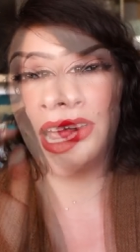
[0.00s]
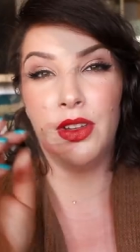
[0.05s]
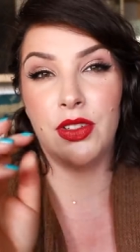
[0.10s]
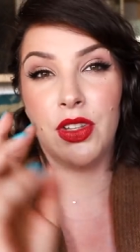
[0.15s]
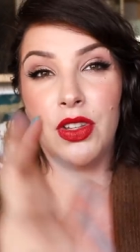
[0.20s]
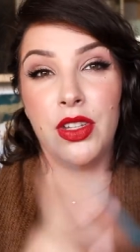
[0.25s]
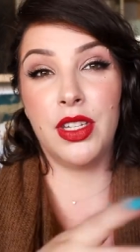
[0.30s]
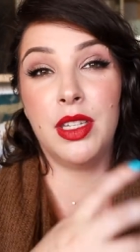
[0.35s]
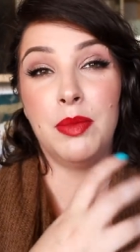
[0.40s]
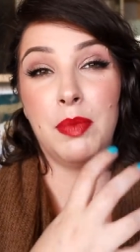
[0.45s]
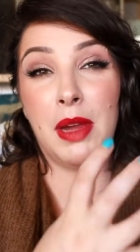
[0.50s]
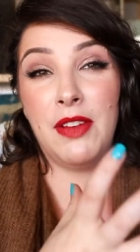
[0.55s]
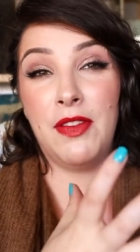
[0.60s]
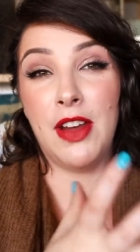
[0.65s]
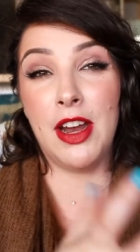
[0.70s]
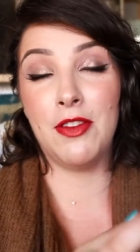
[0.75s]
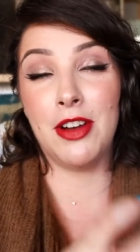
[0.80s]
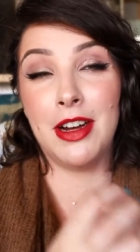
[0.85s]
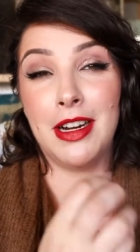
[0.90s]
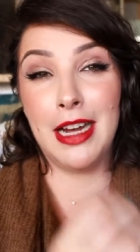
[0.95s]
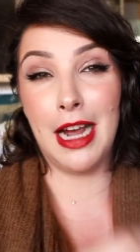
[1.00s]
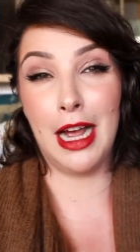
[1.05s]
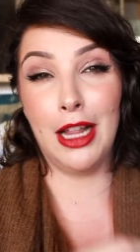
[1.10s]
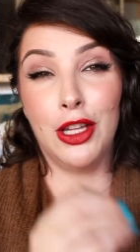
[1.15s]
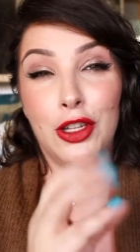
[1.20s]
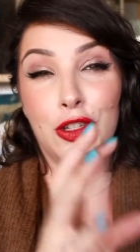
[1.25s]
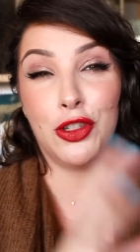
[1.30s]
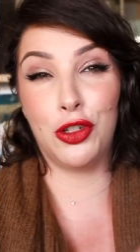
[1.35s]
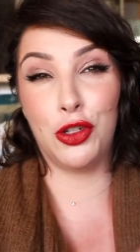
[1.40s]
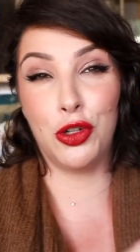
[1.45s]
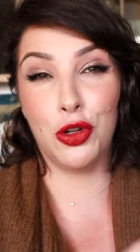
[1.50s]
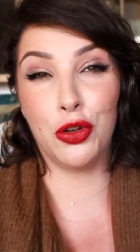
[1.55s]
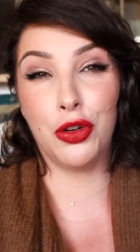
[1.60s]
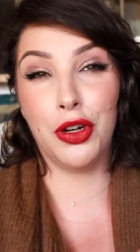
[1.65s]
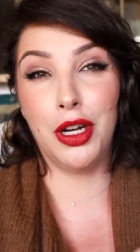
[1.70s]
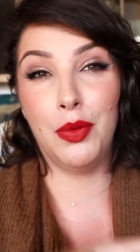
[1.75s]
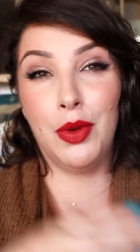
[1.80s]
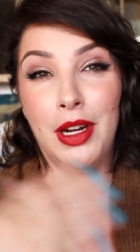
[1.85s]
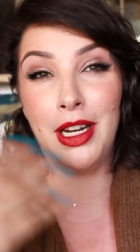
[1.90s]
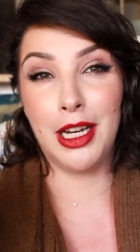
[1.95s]
So this is my favorite color
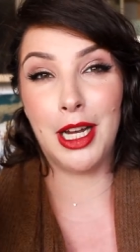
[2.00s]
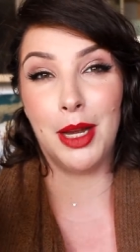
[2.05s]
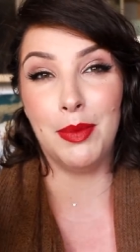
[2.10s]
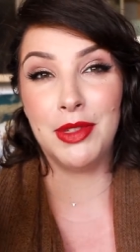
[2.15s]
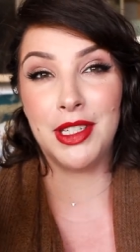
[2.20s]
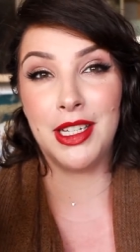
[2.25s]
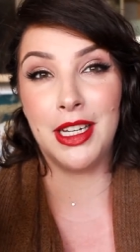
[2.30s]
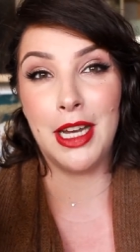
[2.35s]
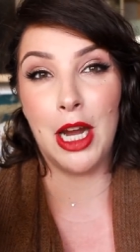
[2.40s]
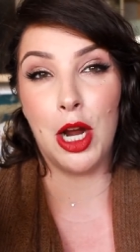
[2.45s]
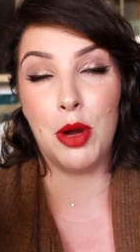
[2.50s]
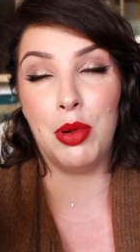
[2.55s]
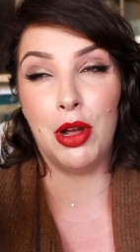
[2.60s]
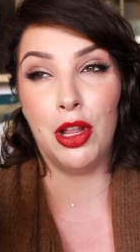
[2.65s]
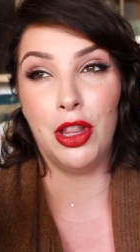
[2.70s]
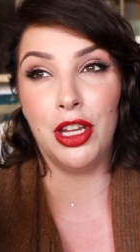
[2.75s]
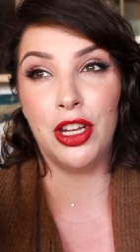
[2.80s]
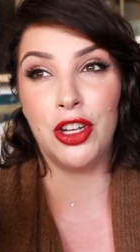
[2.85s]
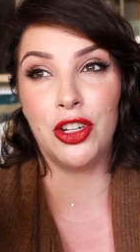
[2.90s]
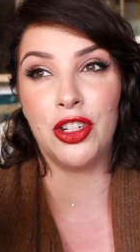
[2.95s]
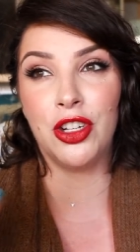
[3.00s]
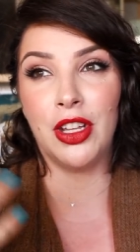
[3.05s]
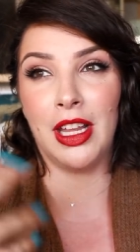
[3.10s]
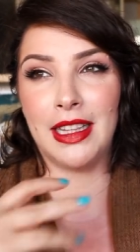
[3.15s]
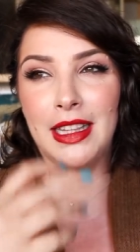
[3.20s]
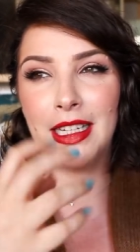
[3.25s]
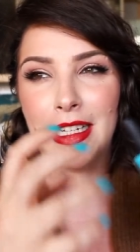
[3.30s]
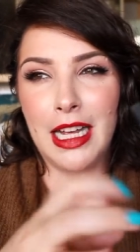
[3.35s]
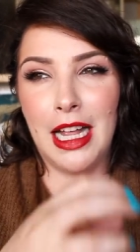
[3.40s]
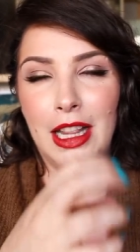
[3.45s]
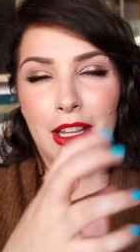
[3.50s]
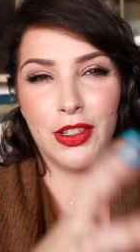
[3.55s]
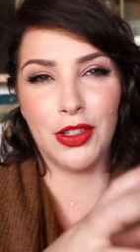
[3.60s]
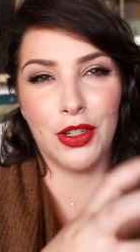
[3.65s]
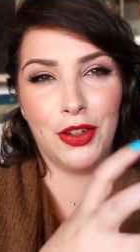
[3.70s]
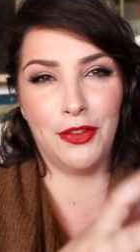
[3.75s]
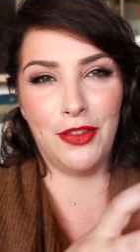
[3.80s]
story when it comes to nail polish, like the color sort